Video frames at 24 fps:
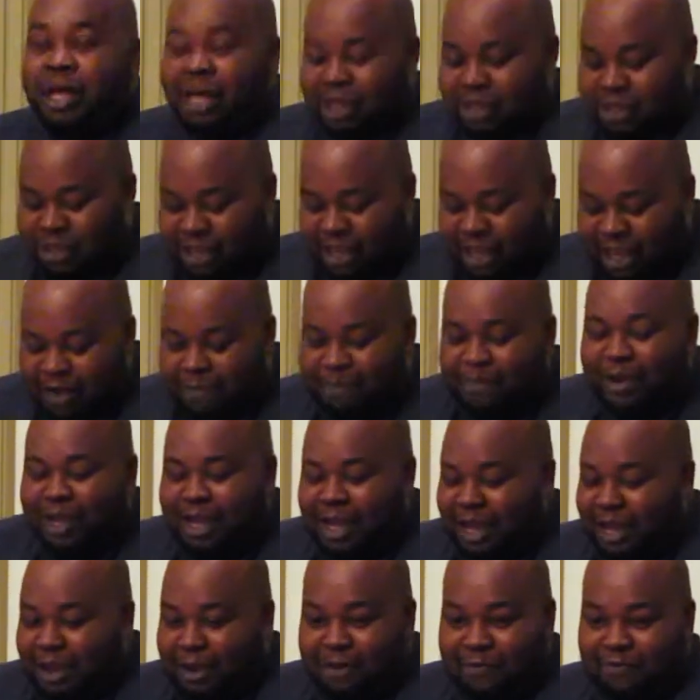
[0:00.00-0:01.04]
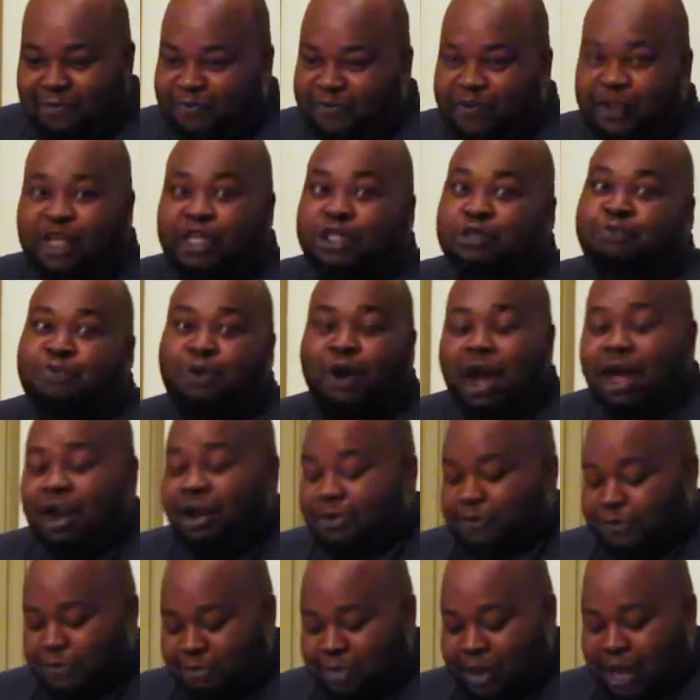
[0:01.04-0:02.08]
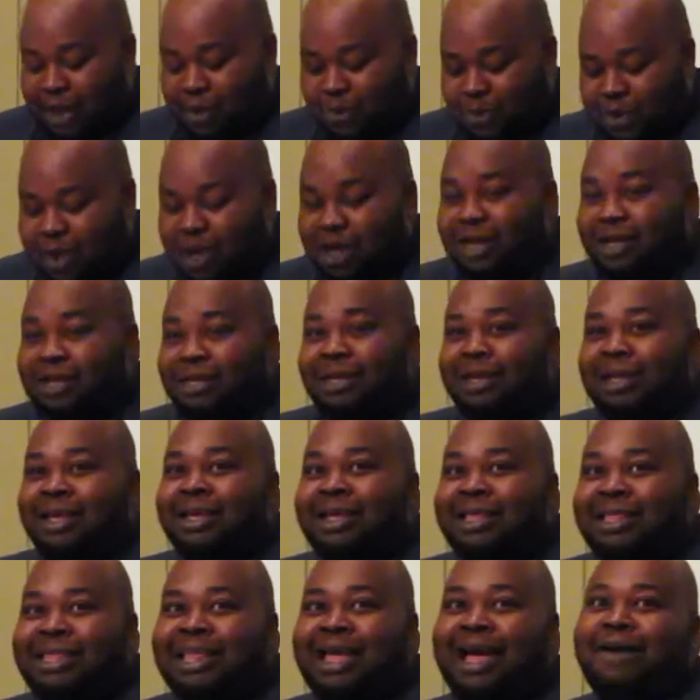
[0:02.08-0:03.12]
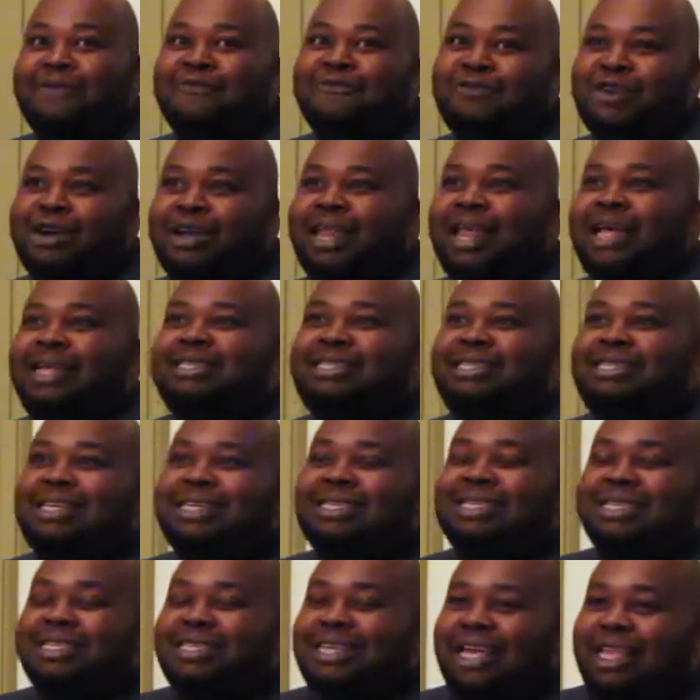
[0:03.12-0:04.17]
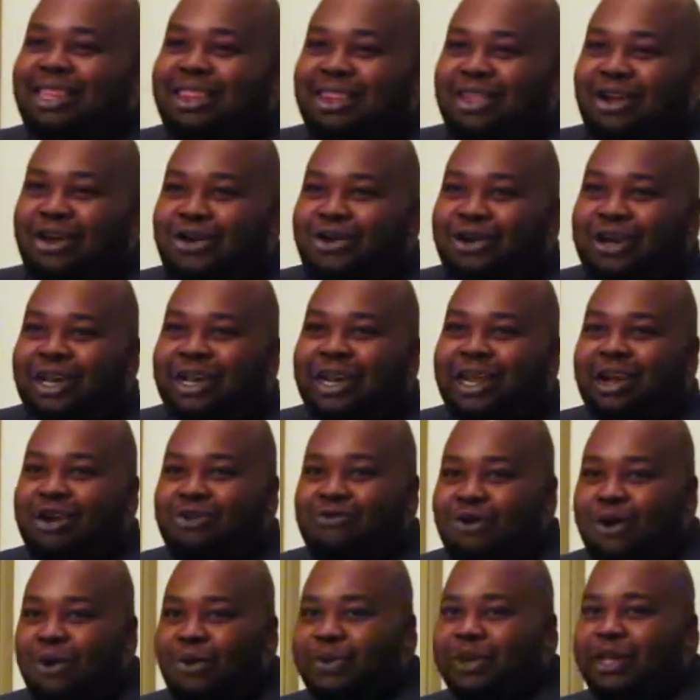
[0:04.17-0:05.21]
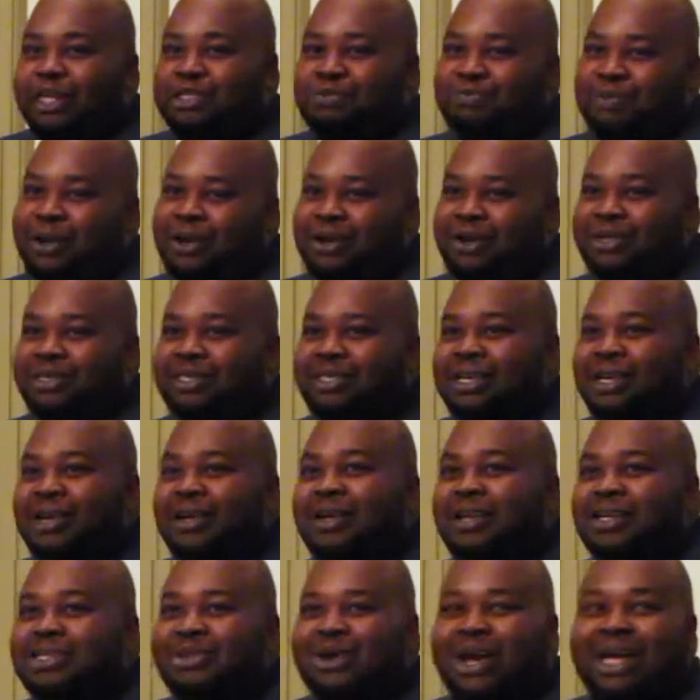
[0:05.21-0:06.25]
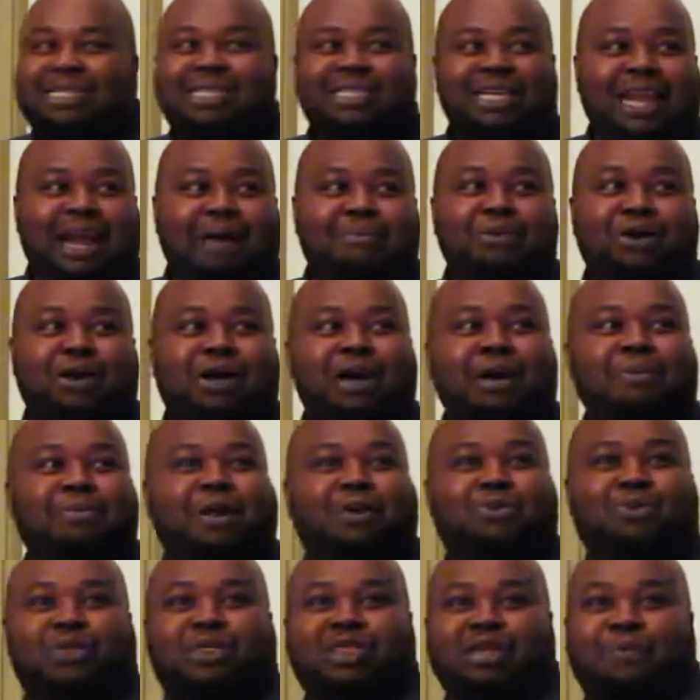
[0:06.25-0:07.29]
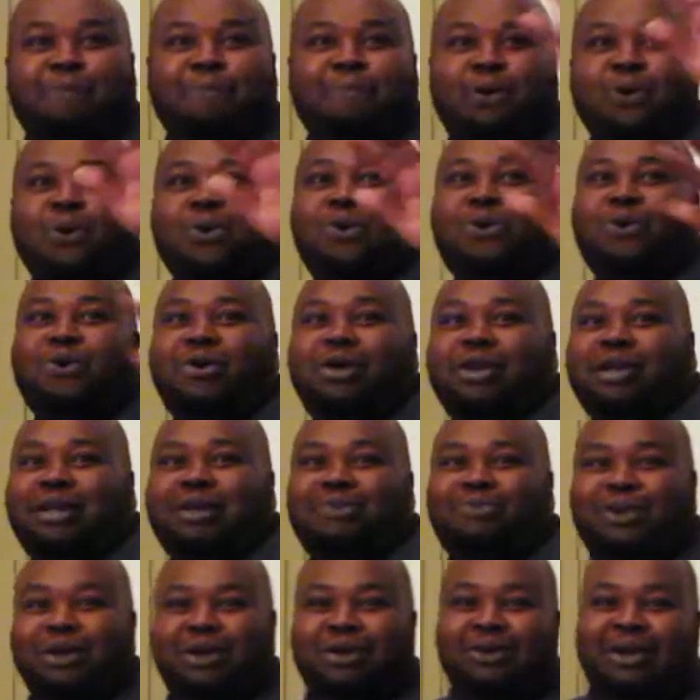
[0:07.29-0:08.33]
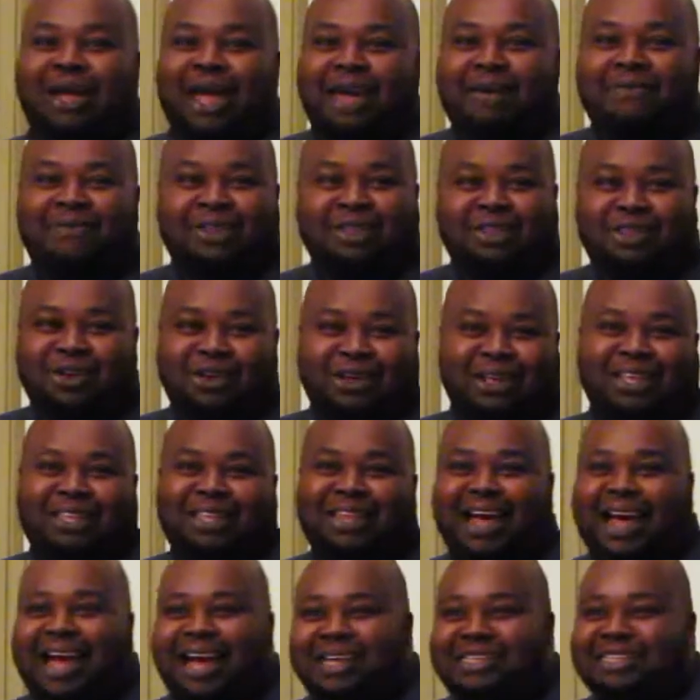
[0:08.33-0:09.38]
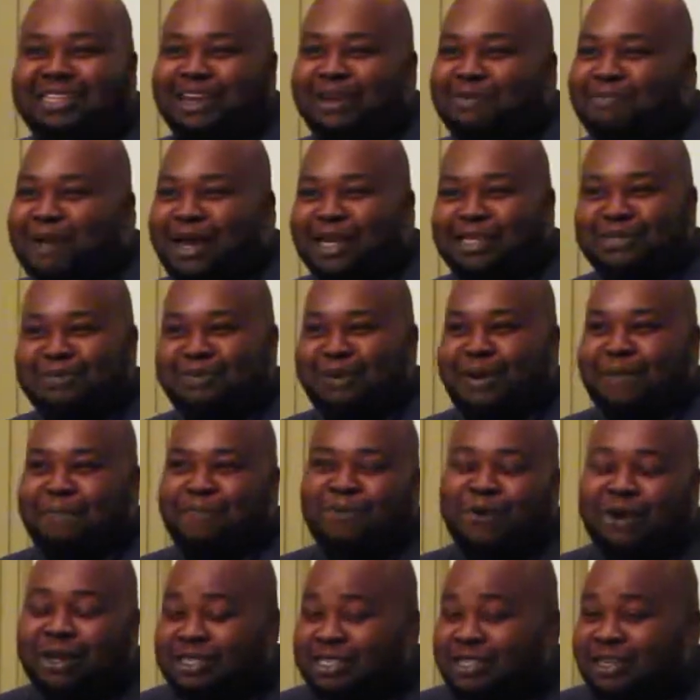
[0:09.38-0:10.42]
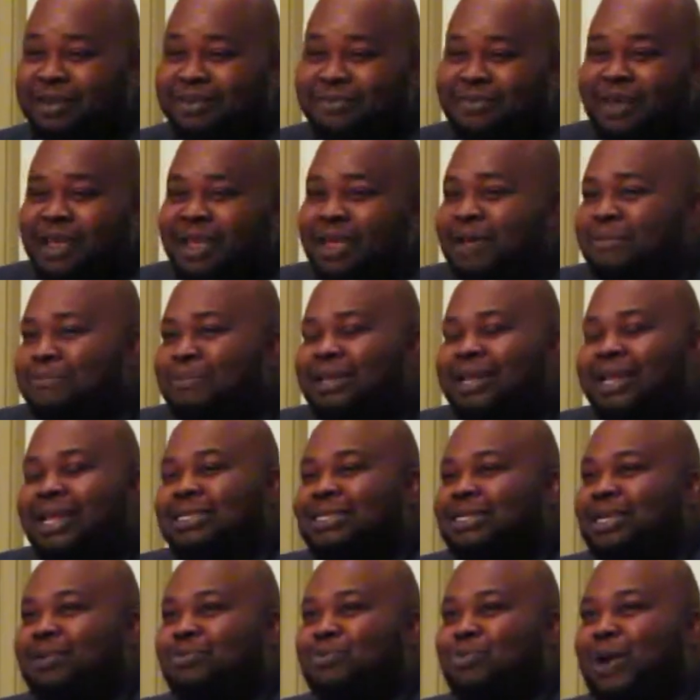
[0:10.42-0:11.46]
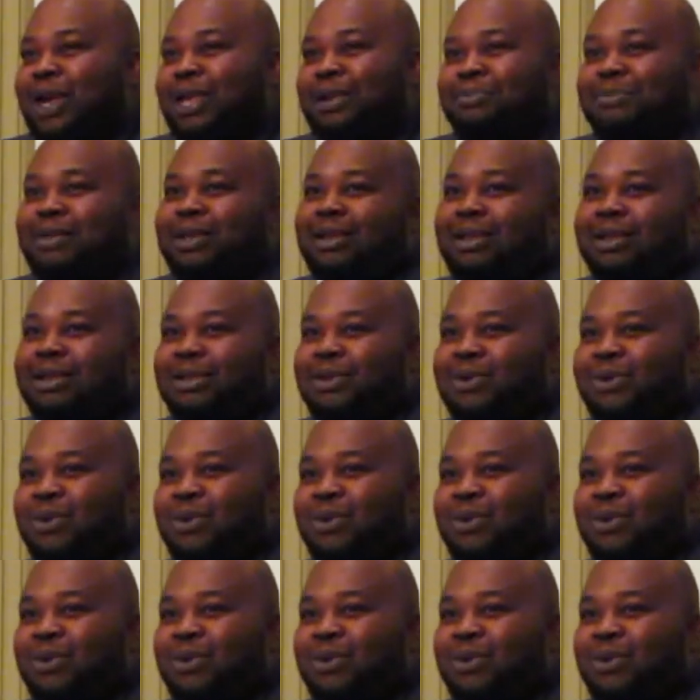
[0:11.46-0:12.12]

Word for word: to give me a finished product from day one, not realize this is a learning and growing experience. So I said, I'm gonna come in with a board, and we're gonna have it looking nice, and everybody's gonna be impressive. But then I said, wait a minute,